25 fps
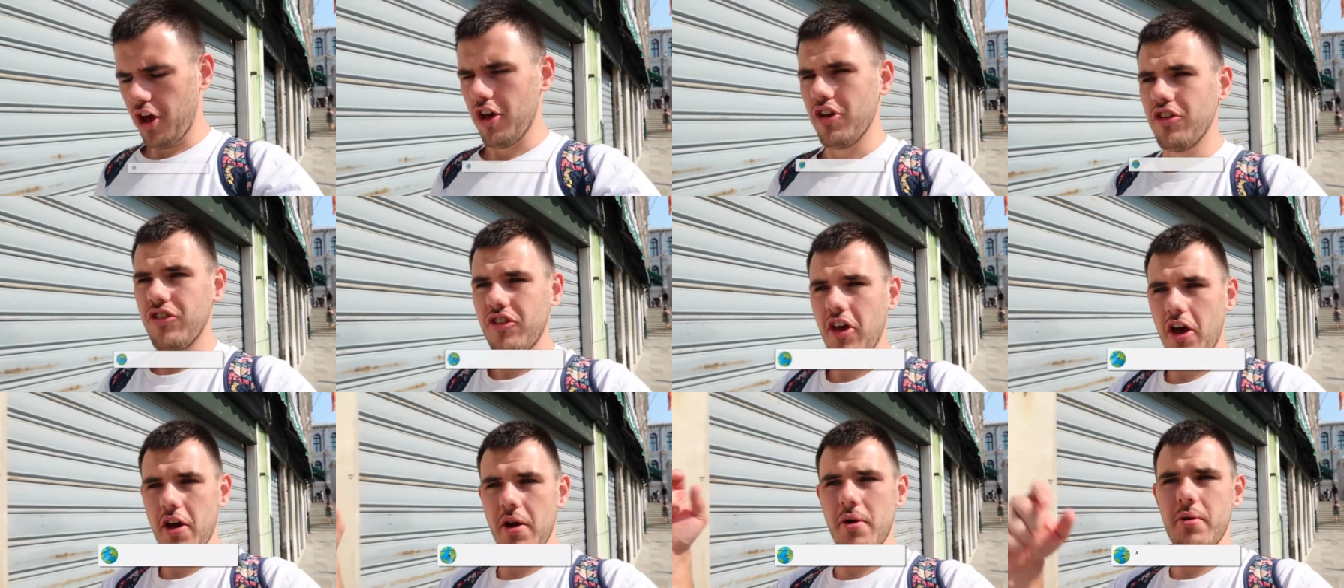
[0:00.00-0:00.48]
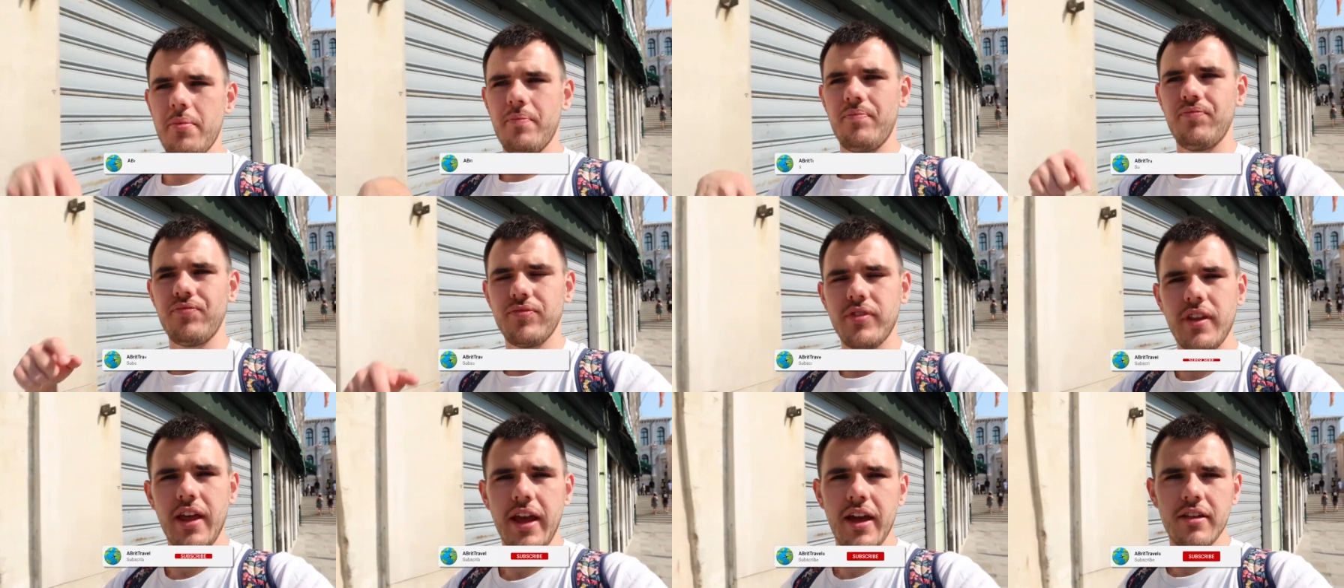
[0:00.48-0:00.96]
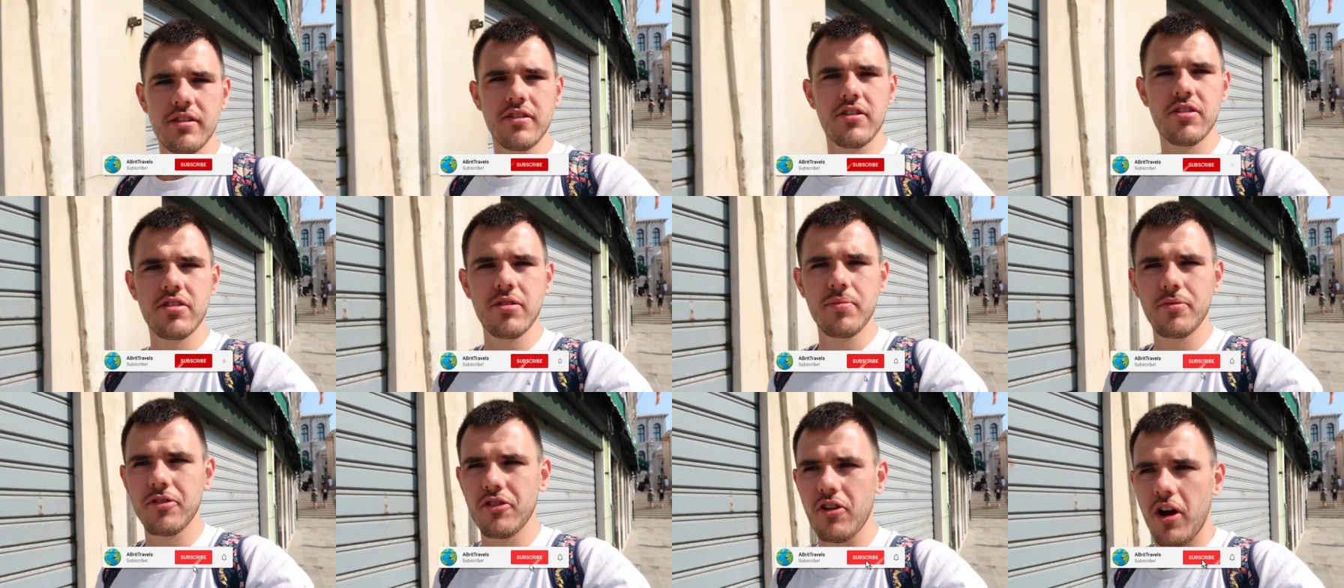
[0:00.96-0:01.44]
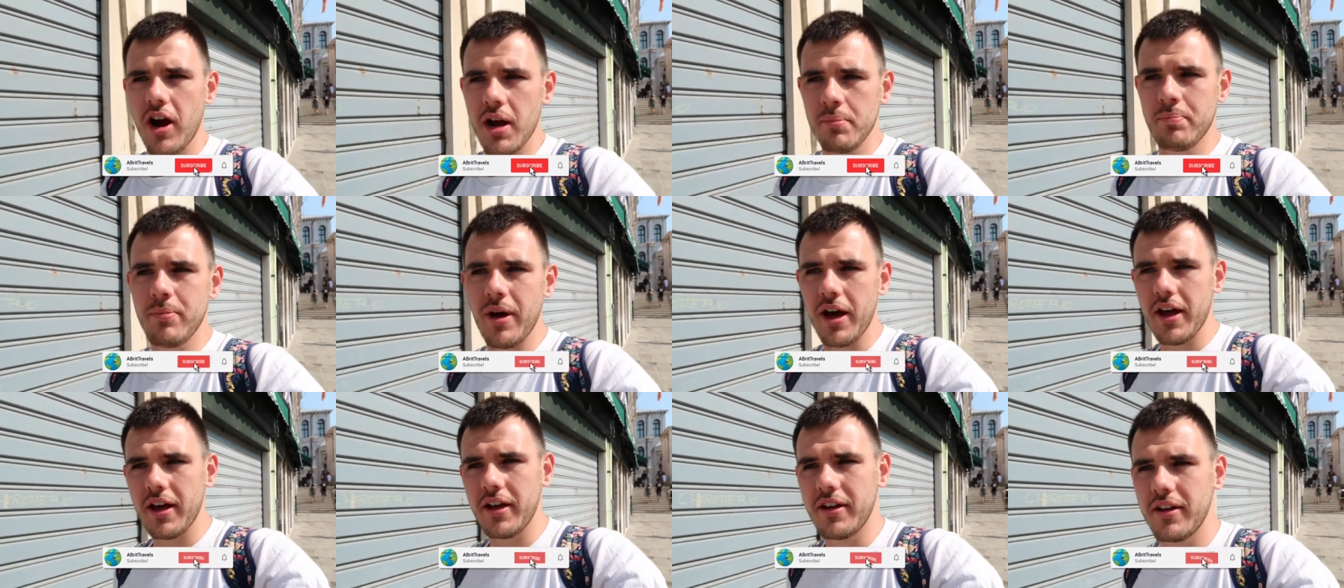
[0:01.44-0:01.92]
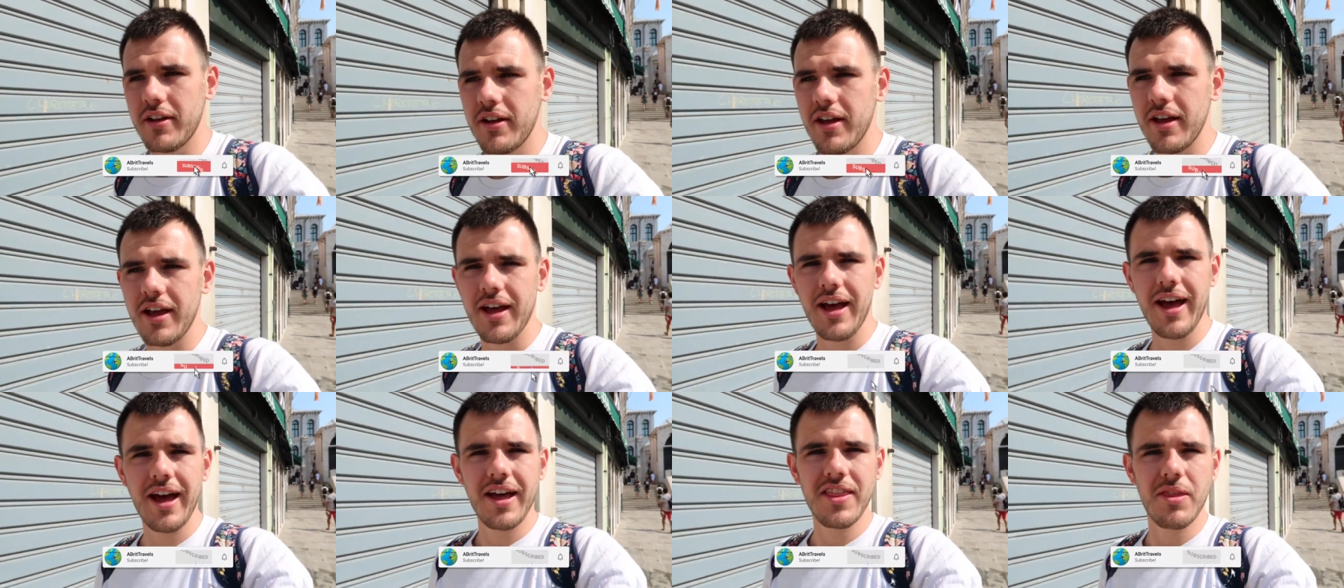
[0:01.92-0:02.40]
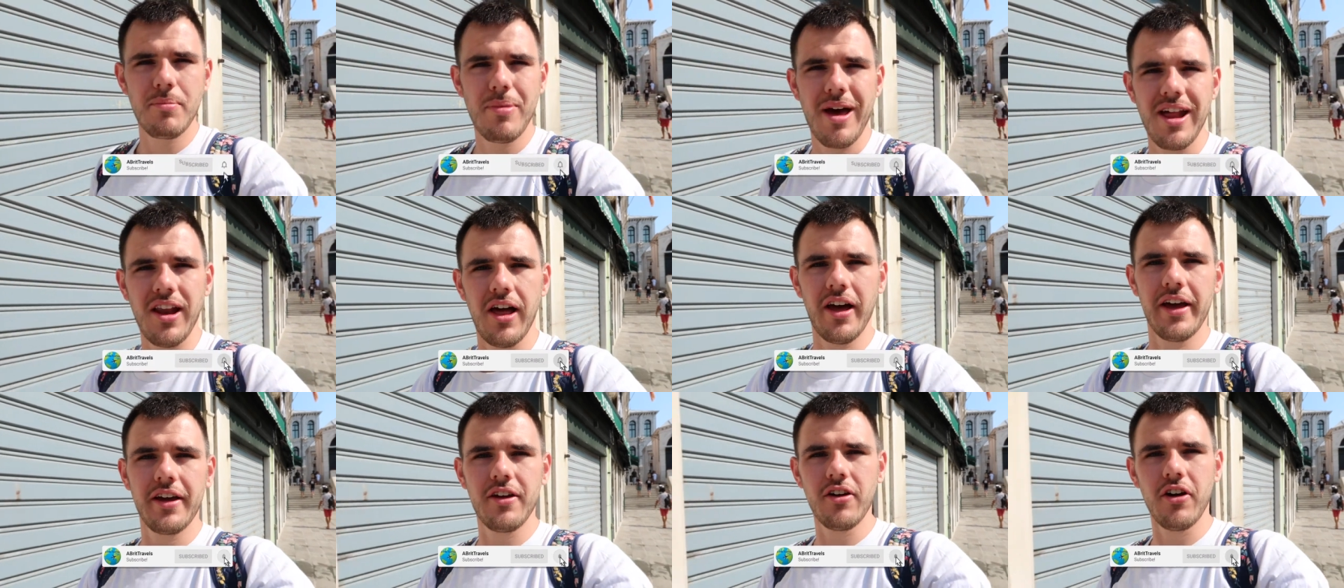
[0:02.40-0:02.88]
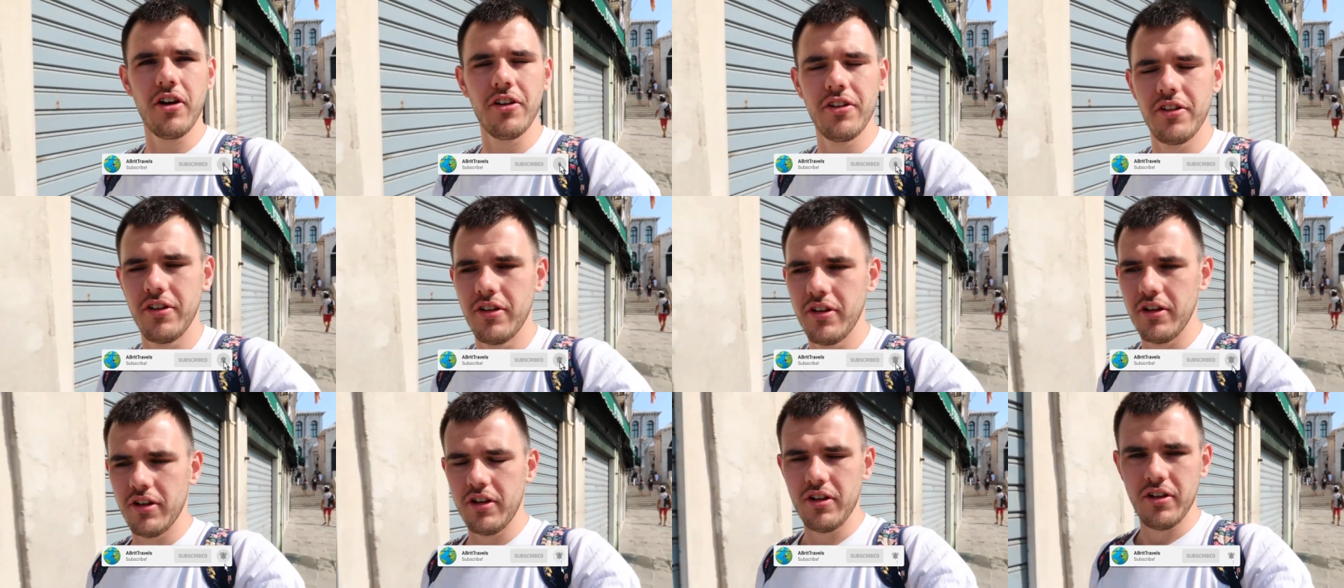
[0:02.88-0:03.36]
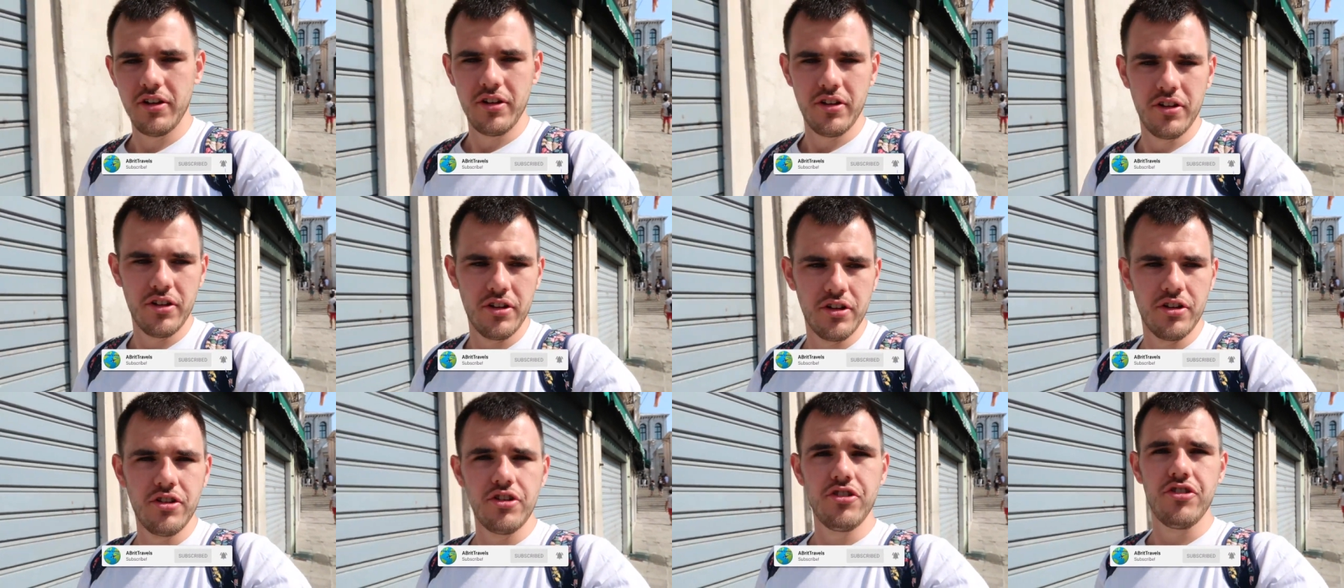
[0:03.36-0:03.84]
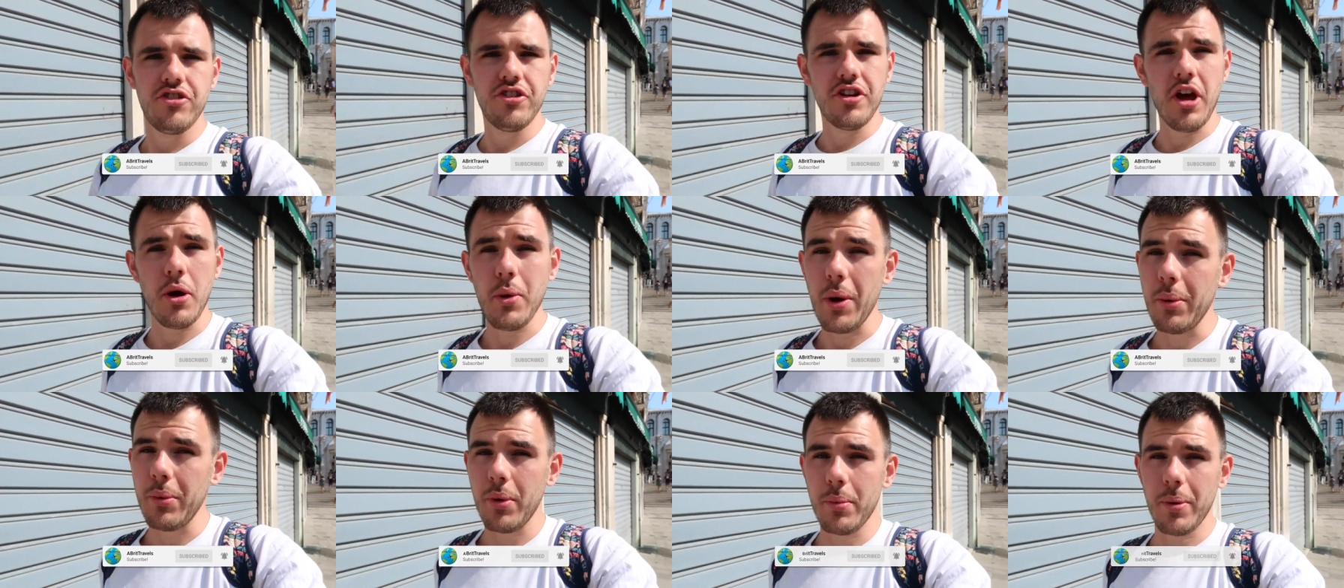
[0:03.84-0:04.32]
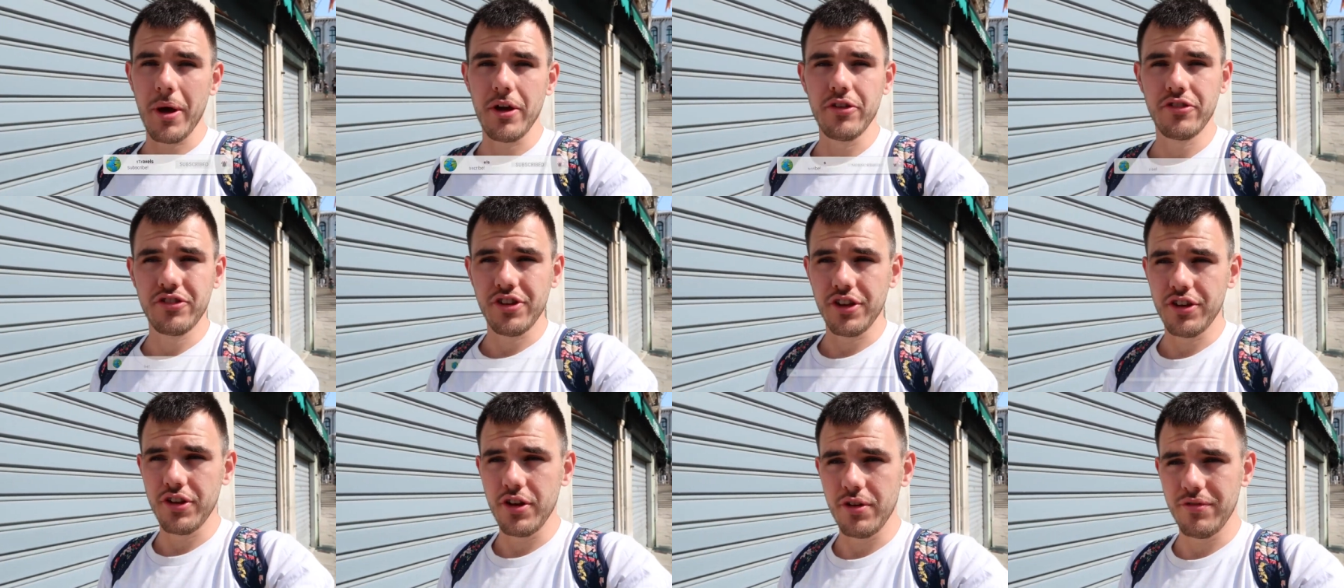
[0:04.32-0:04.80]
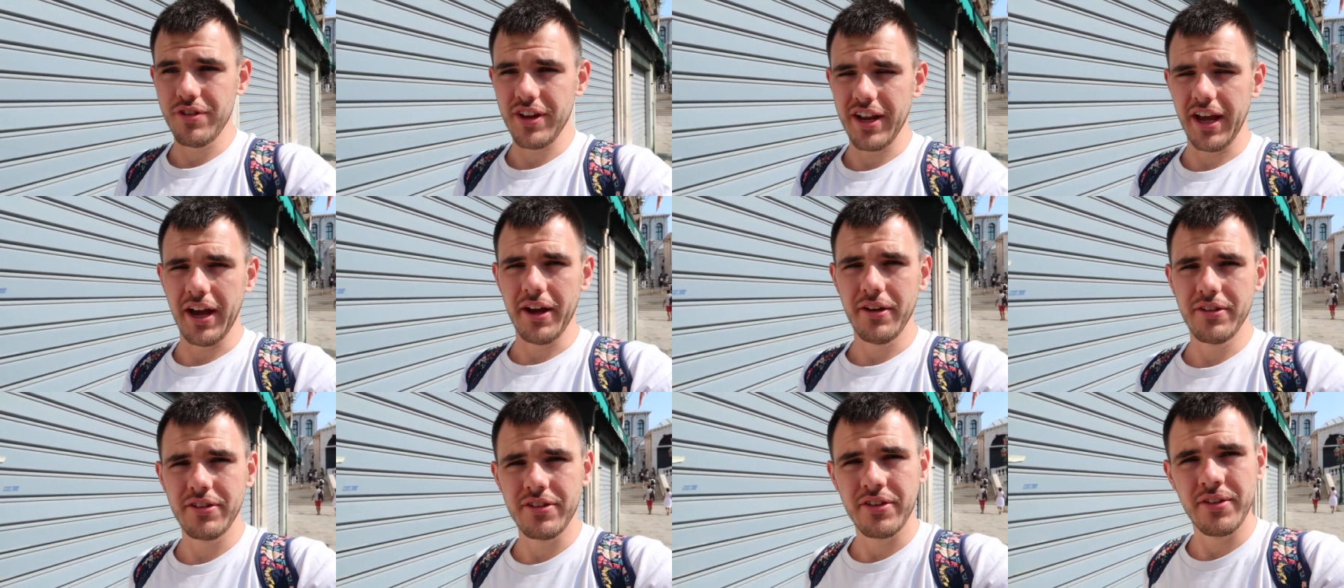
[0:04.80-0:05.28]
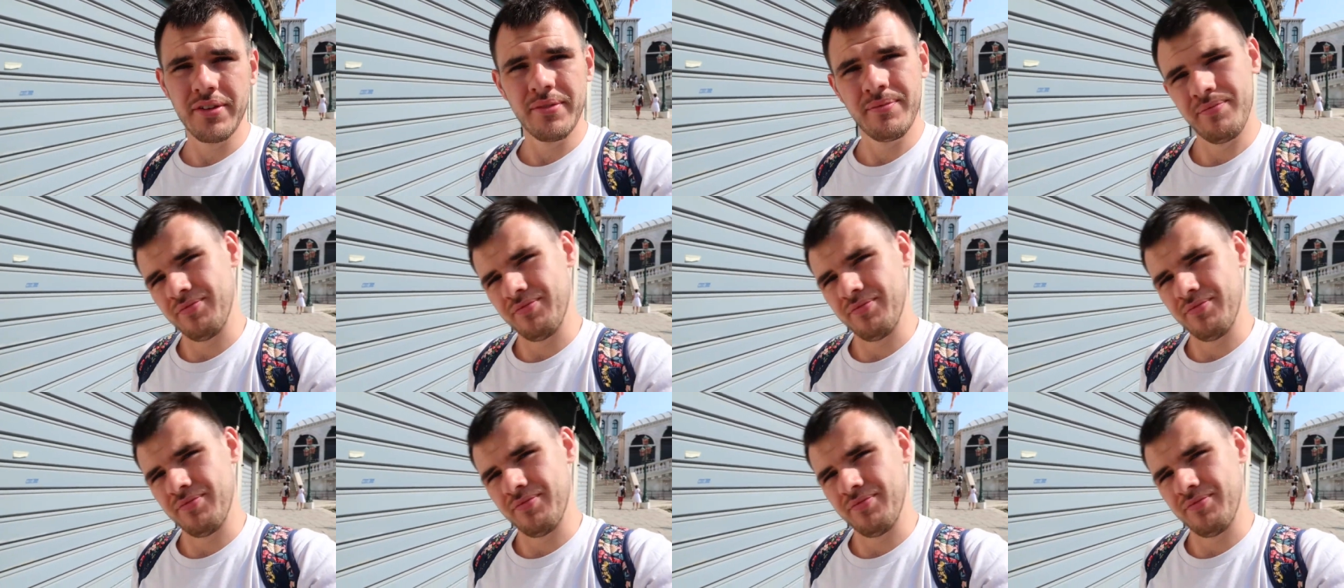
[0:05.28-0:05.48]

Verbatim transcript: So hit the subscribe button and bell icon so you know when we're posting new videos.